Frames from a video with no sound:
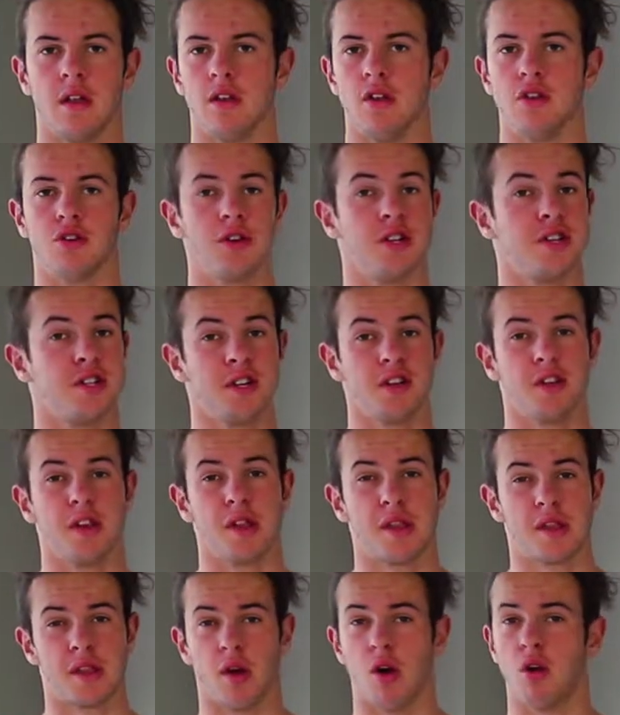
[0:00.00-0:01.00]
Nutrition
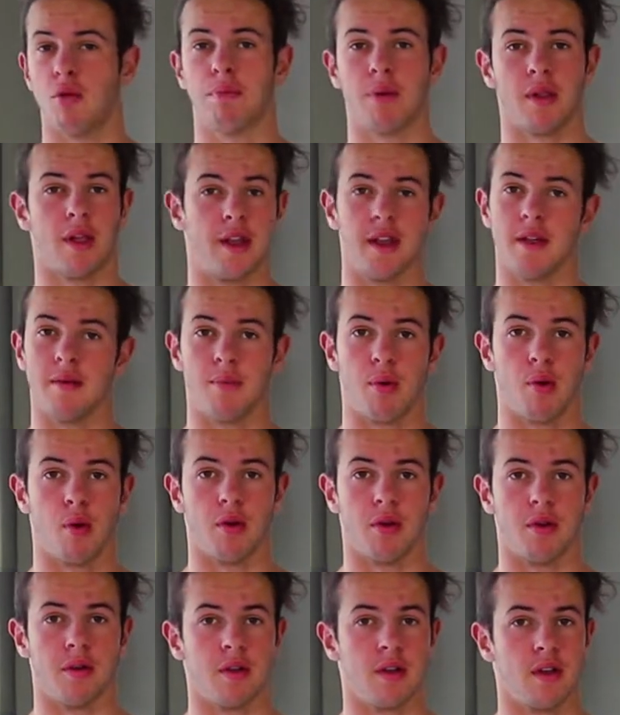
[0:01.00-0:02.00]
is so bloody
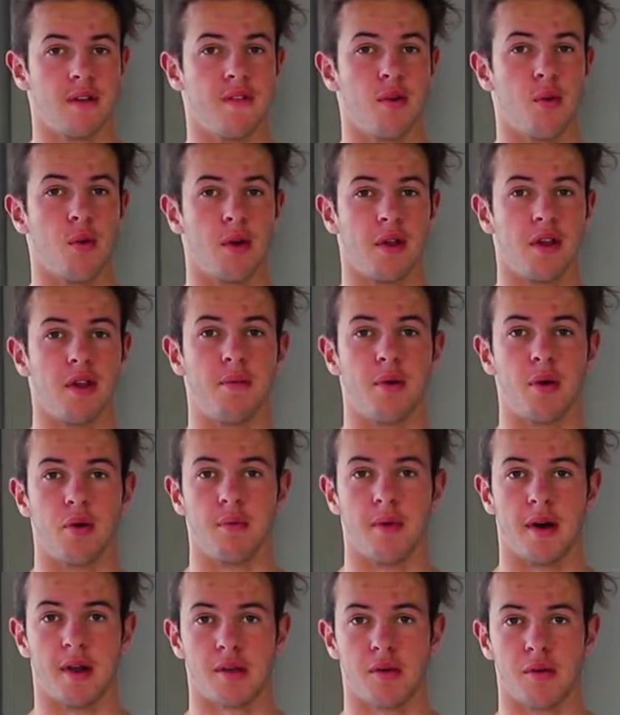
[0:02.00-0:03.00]
important if you're wanting to
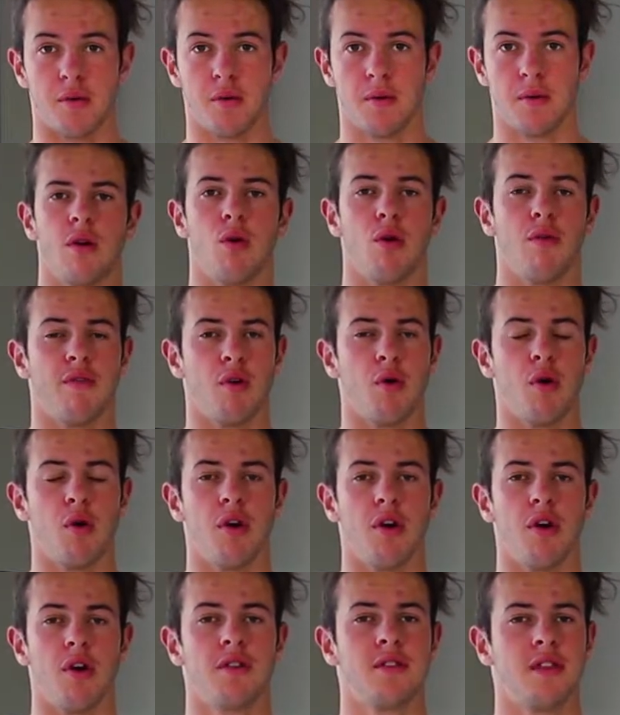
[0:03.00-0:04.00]
build muscle. We've all
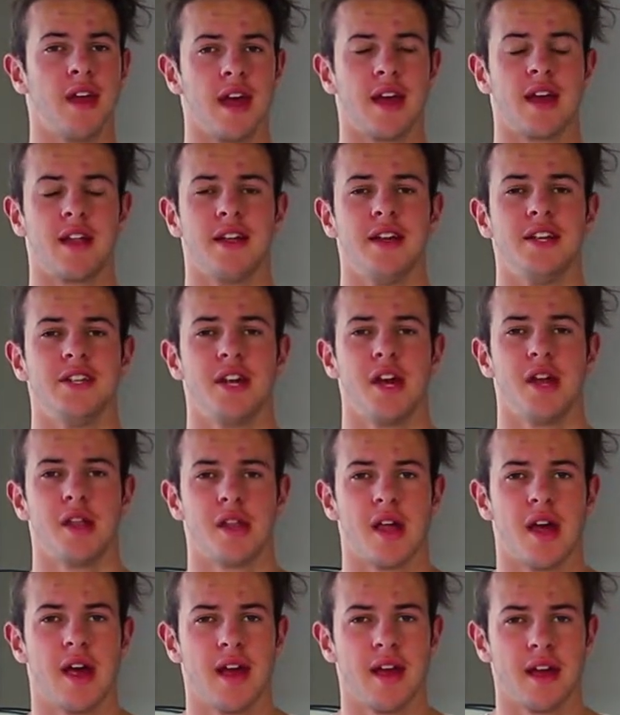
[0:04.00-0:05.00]
heard that cliche
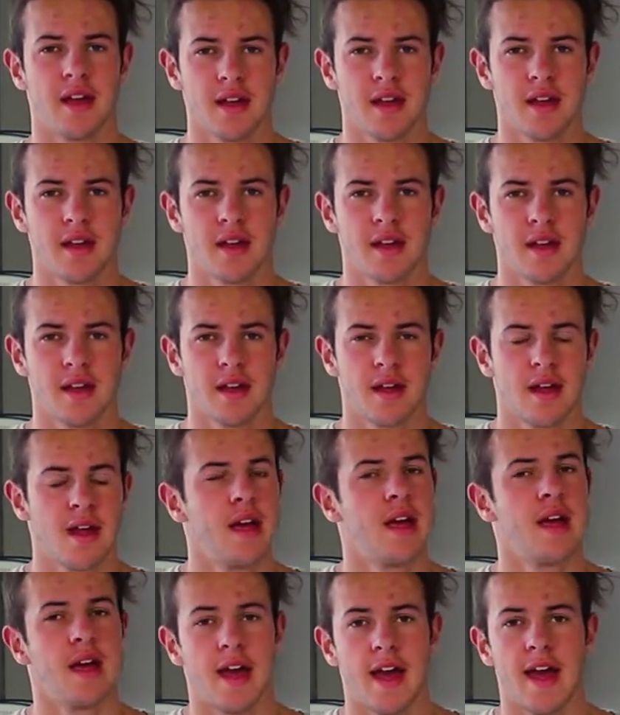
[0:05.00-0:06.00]
saying,
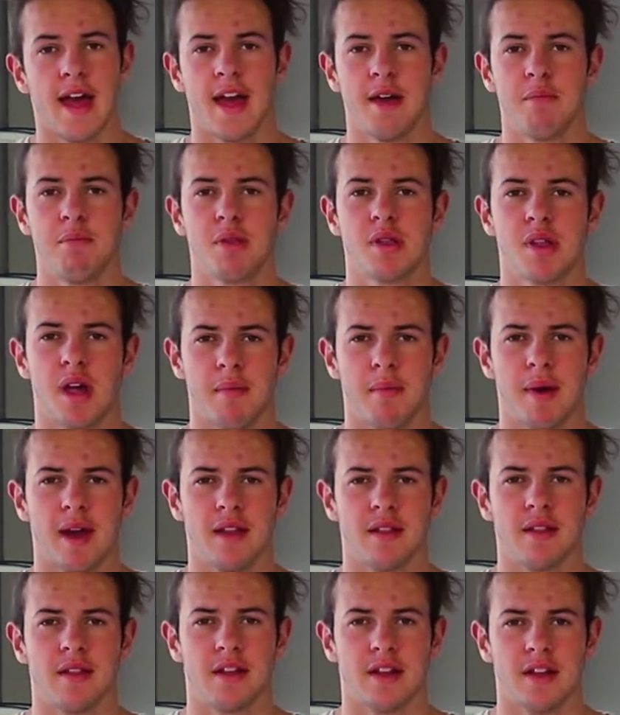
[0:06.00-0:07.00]
abs are
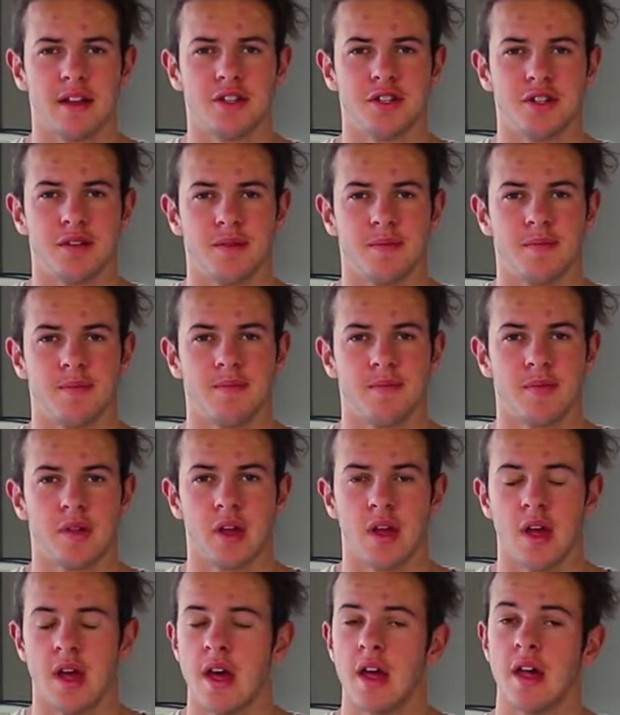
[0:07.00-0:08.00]
made in the
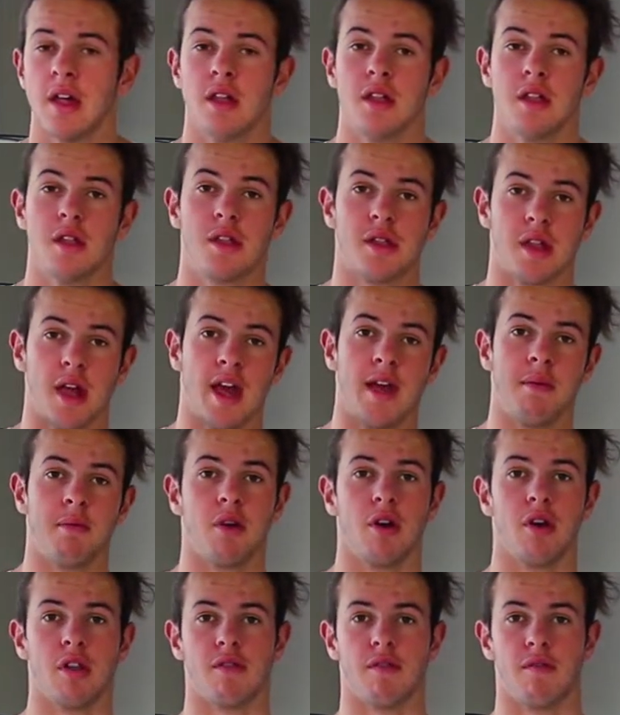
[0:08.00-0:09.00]
kitchen. Same
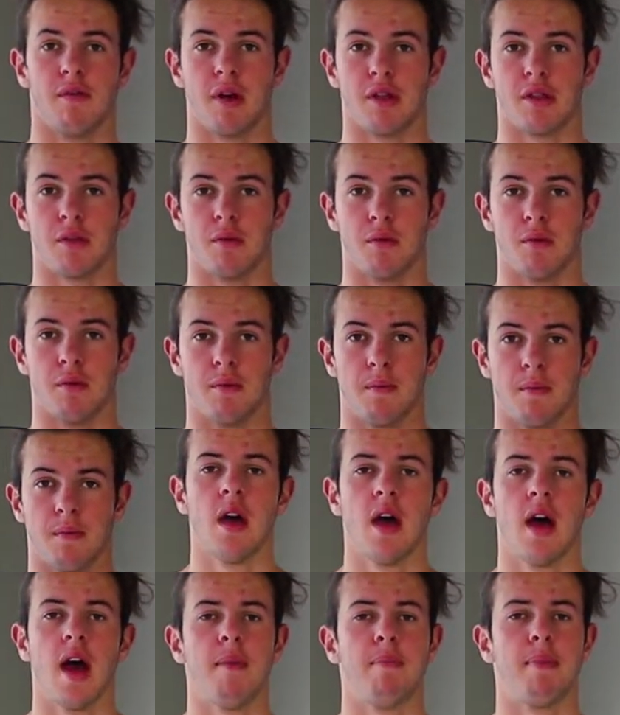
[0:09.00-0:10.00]
goes for muscle.
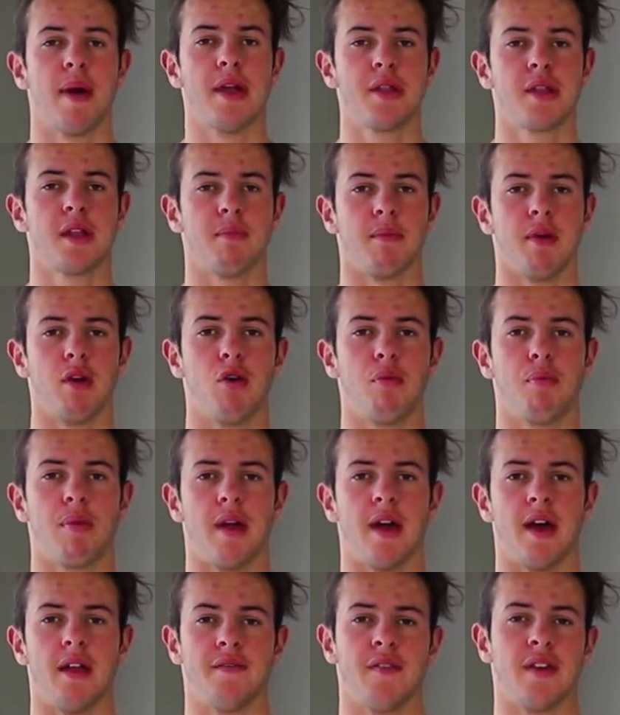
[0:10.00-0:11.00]
A basic meal
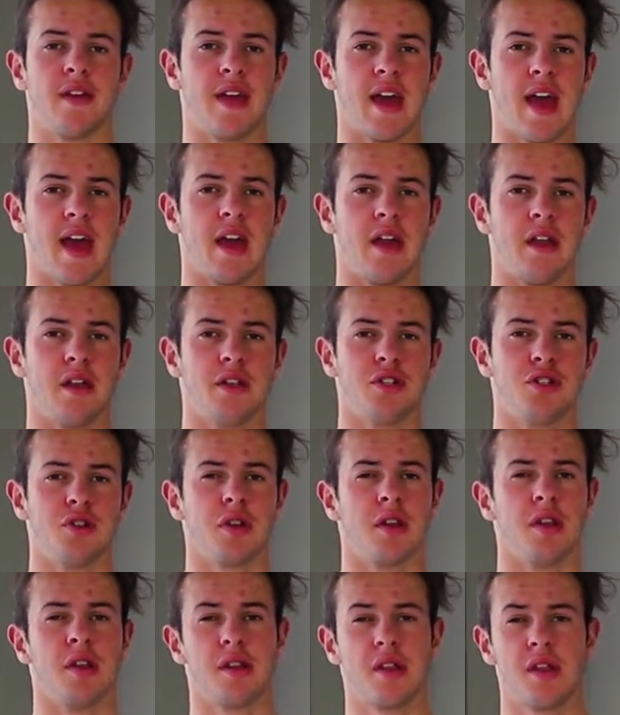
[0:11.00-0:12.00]
plan for gains
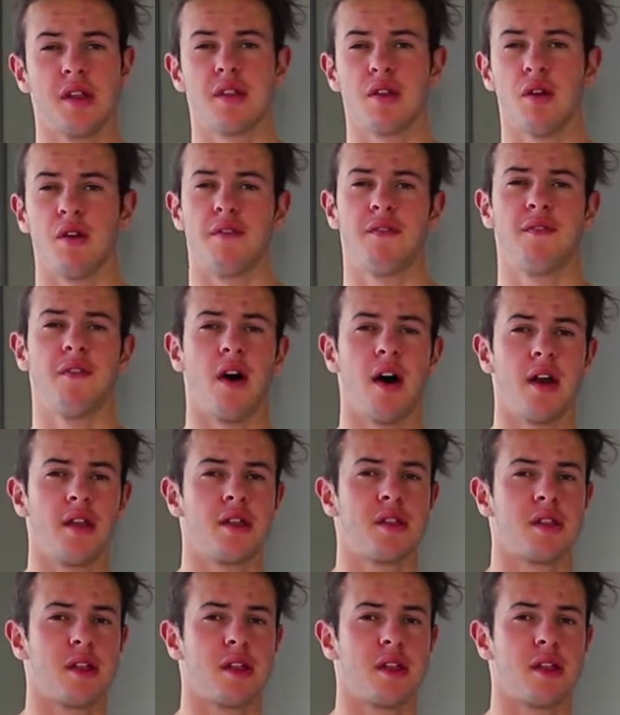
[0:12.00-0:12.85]
should consist of 5 to